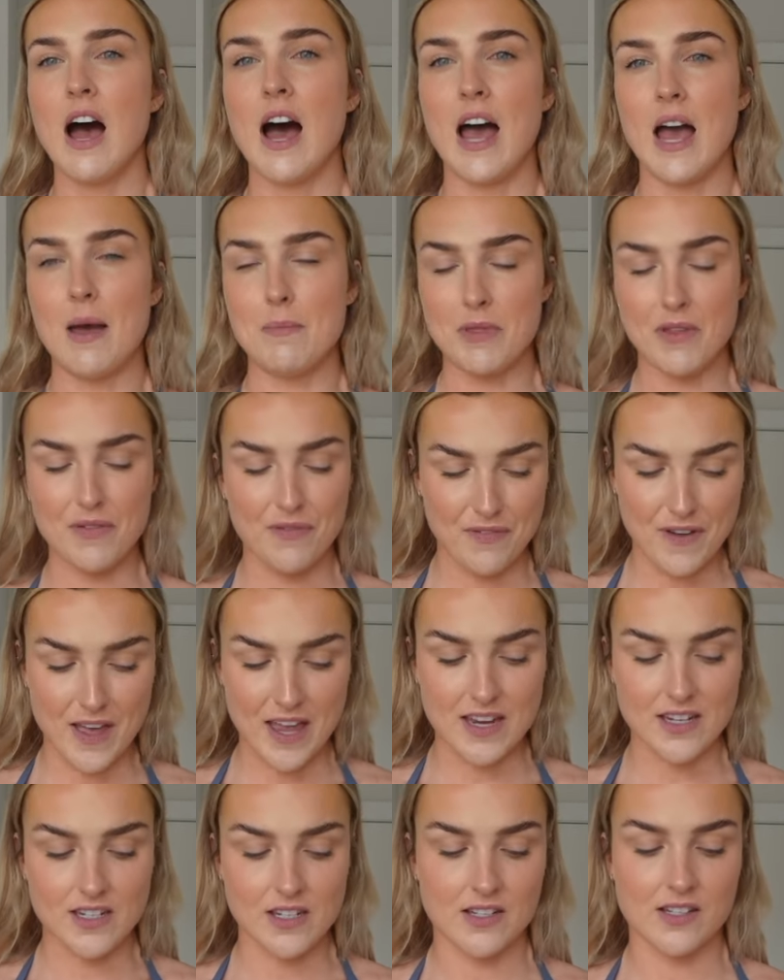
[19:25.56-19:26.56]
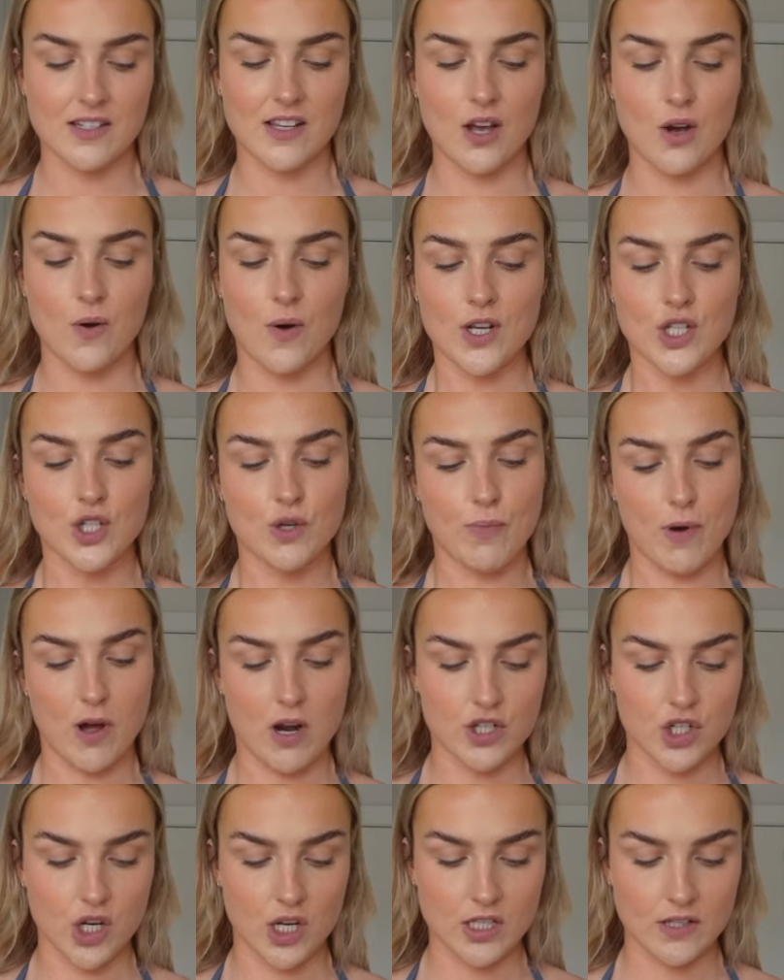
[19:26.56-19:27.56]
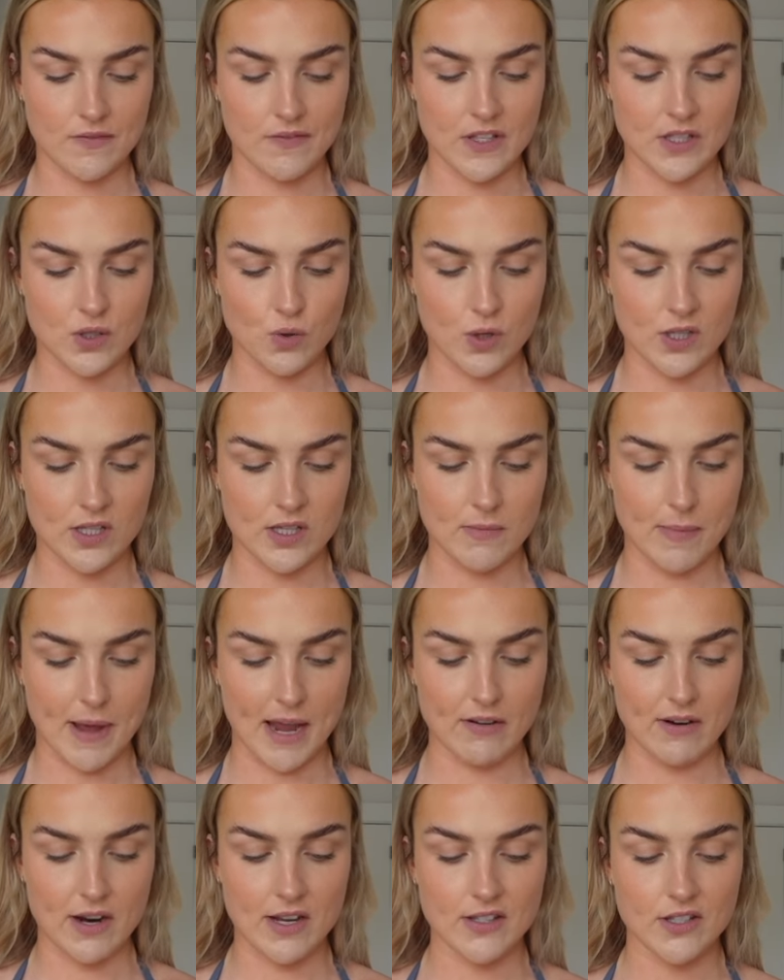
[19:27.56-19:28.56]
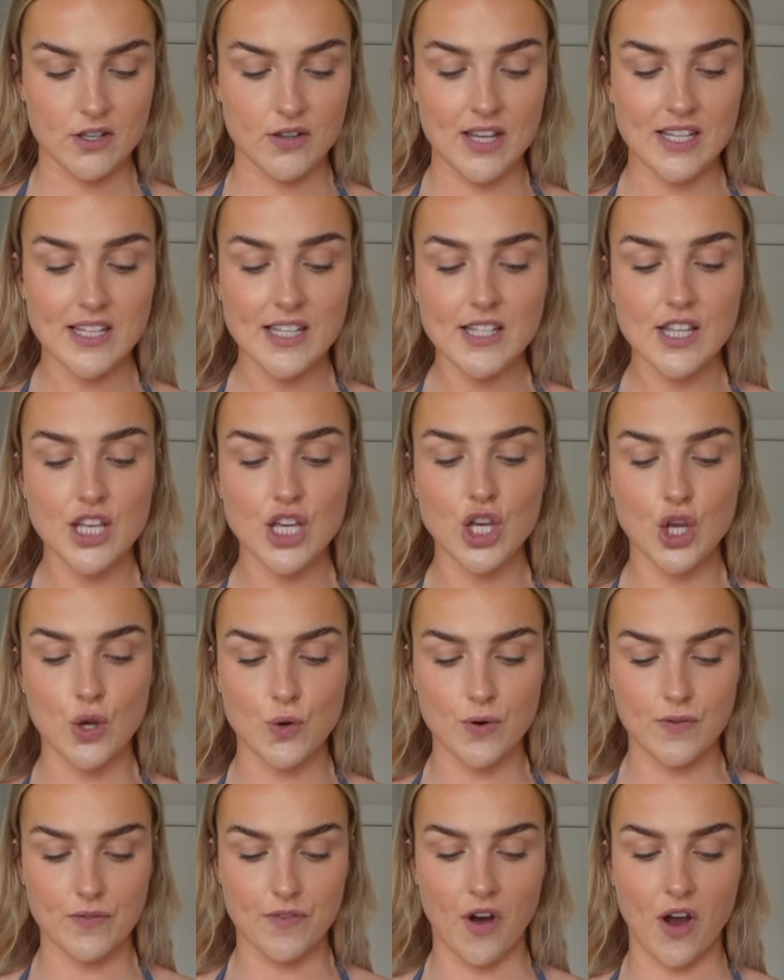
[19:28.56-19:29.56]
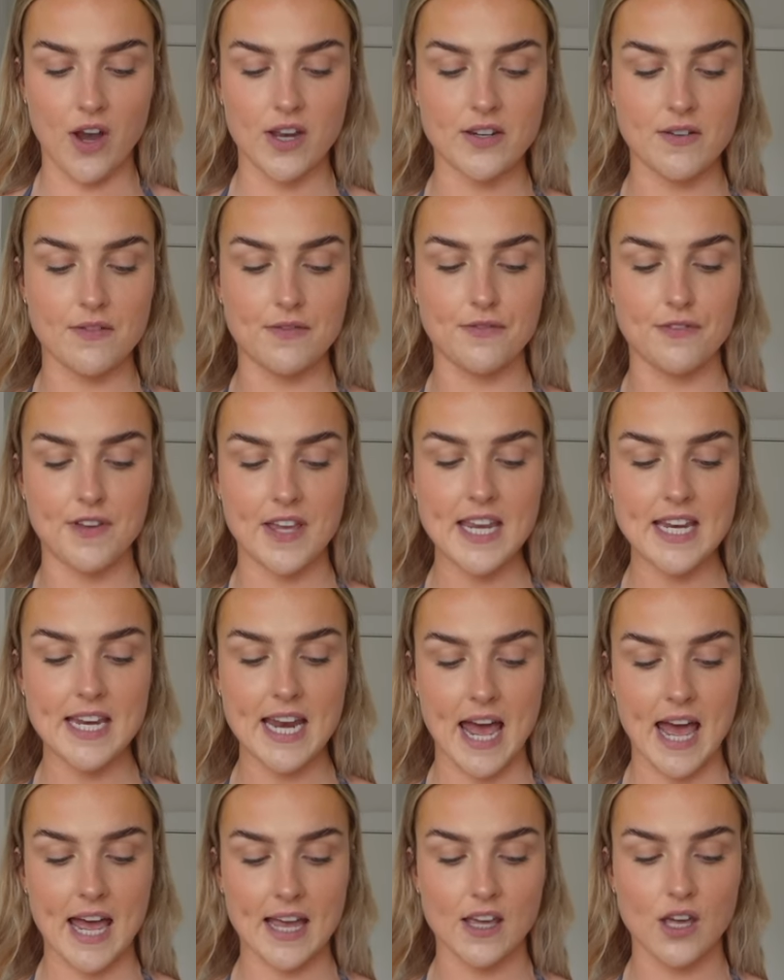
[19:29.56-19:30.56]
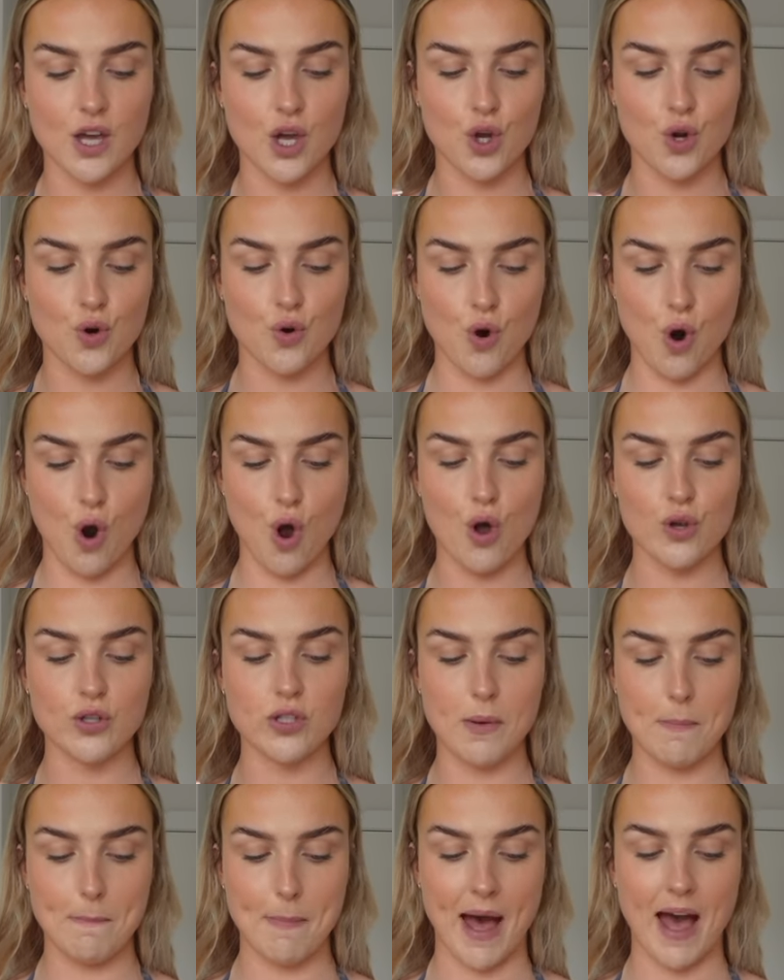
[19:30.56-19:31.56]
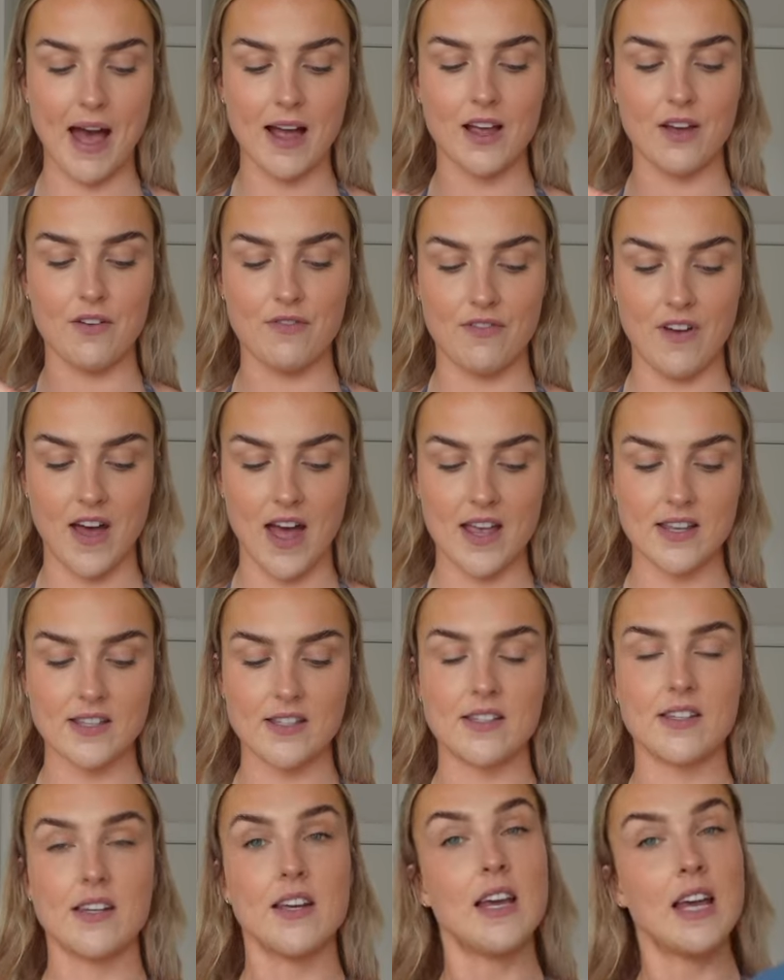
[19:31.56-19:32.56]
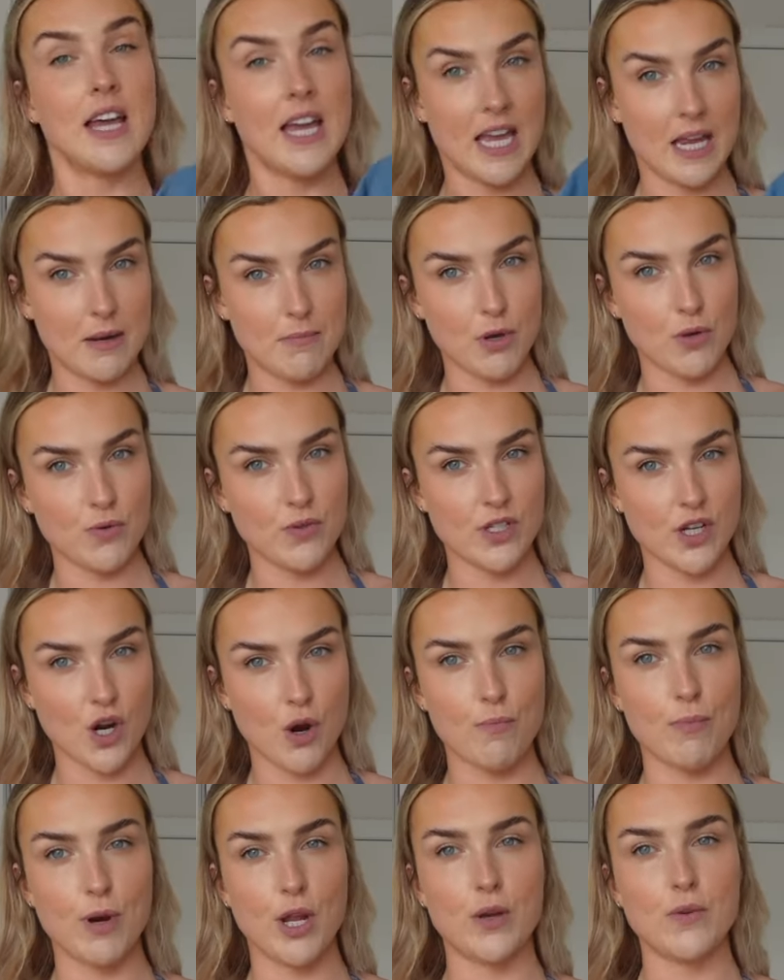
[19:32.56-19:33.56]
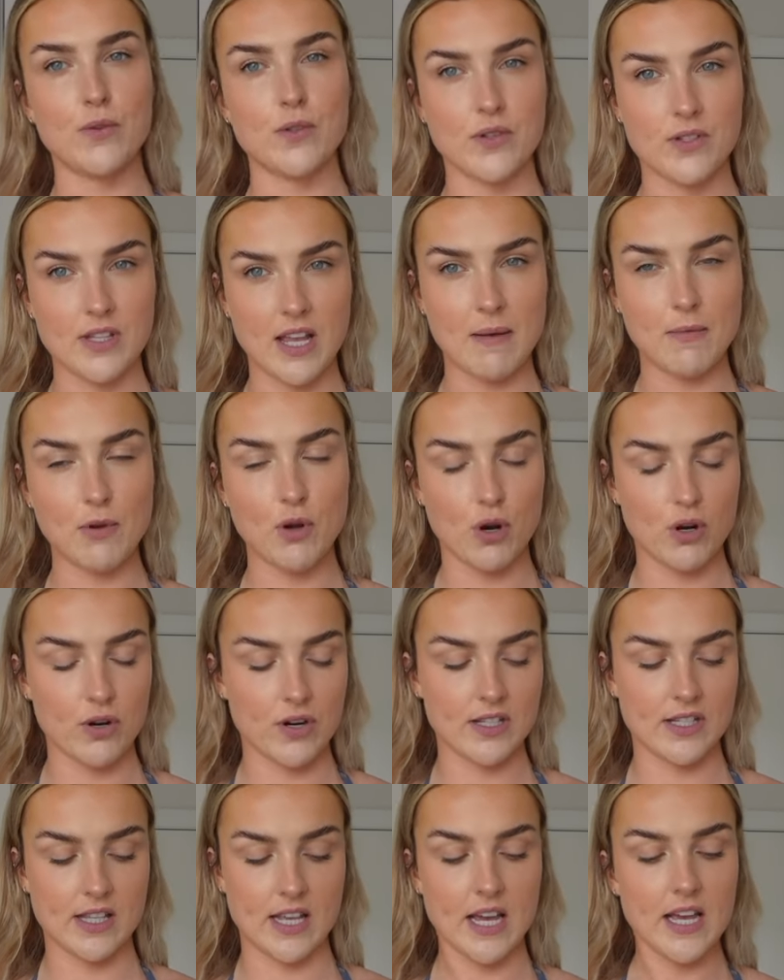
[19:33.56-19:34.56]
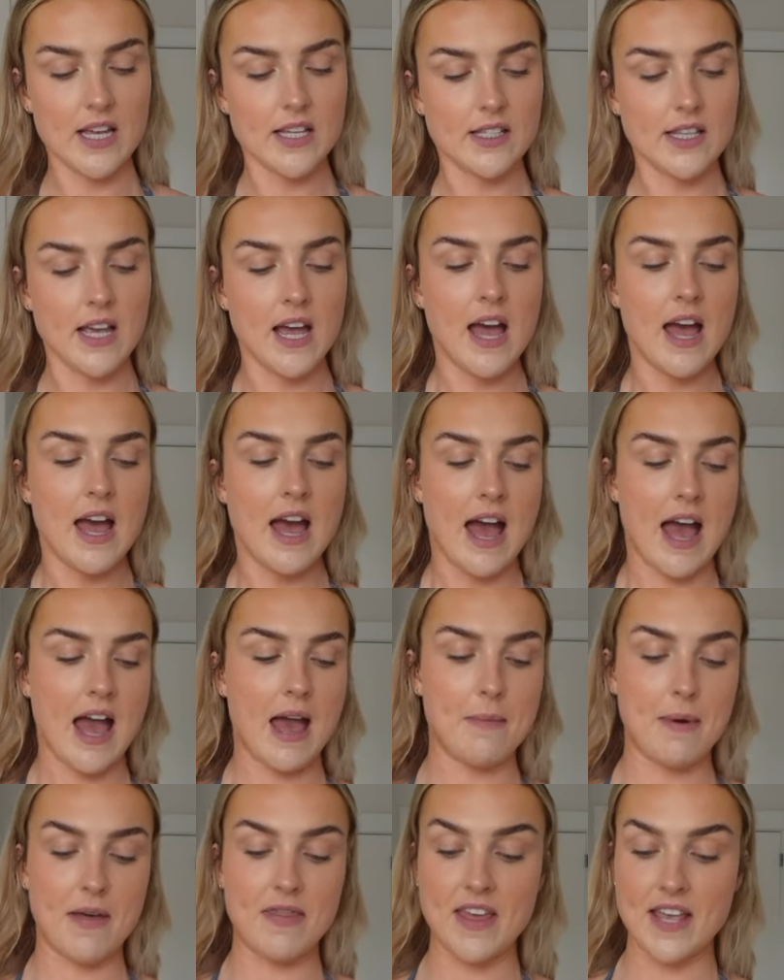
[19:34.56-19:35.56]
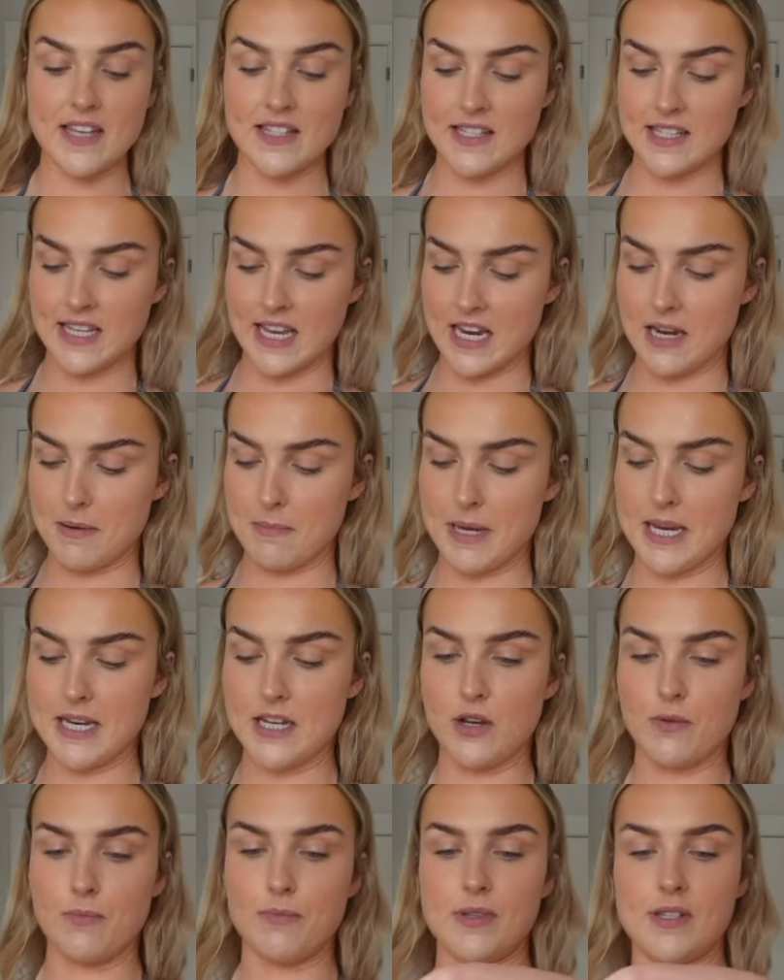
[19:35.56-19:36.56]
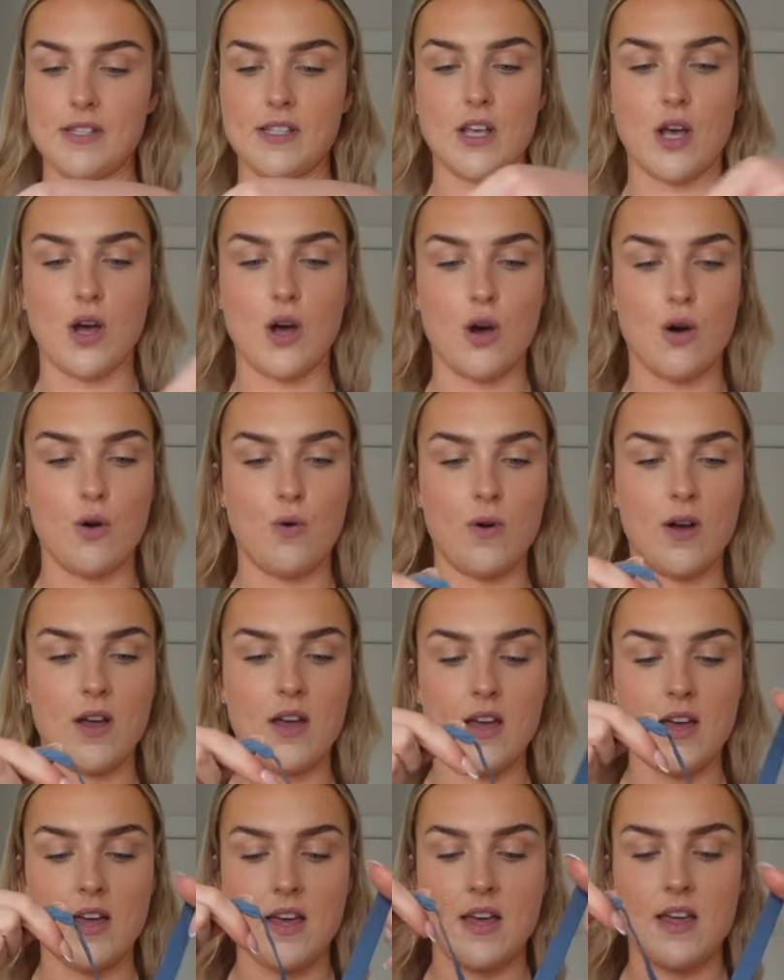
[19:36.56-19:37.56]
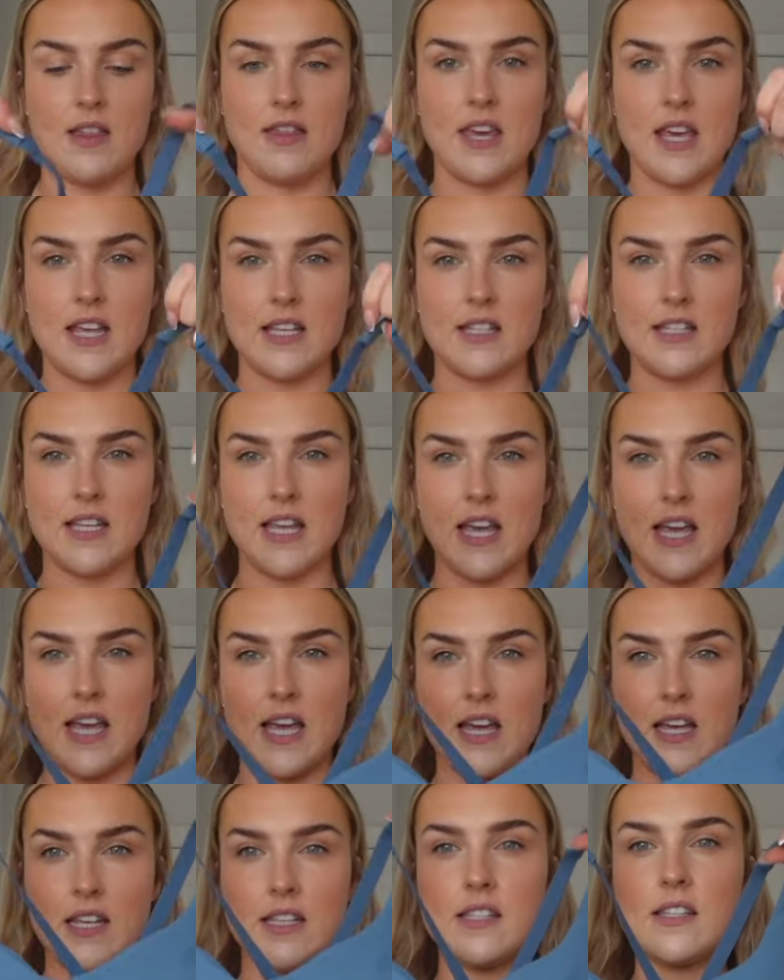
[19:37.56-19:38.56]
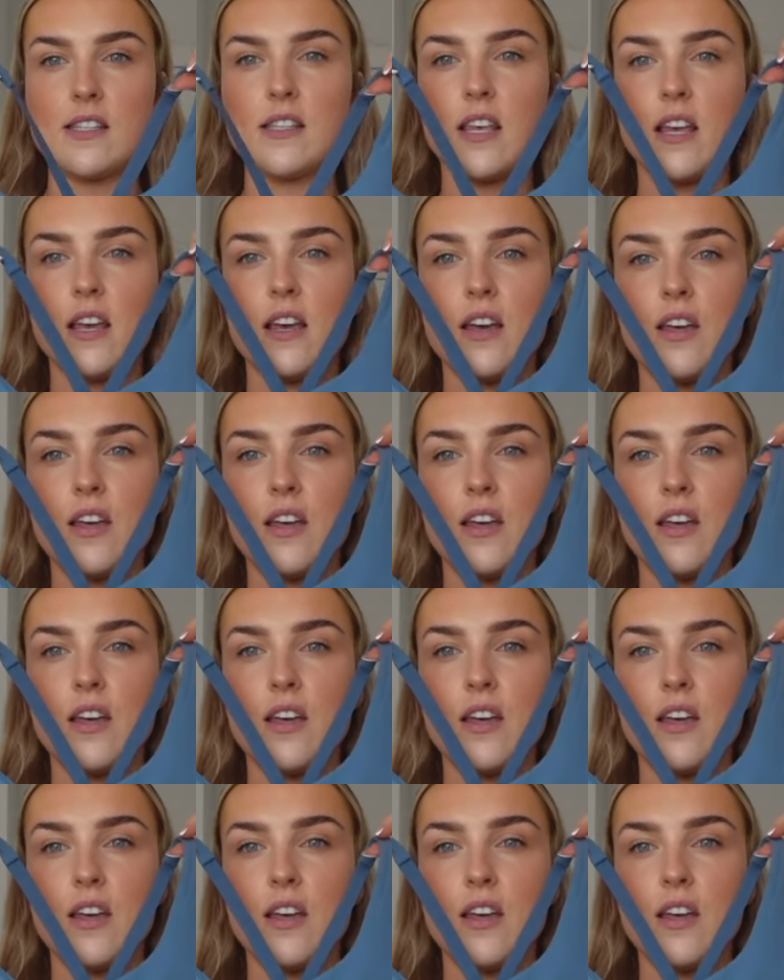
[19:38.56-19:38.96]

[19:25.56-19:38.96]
and the fit. So I do apologize if there's noise in the background. So this is the Unified V-neck cross back vest in Moonstone Blue. So same color as this. And this is in a medium. So this is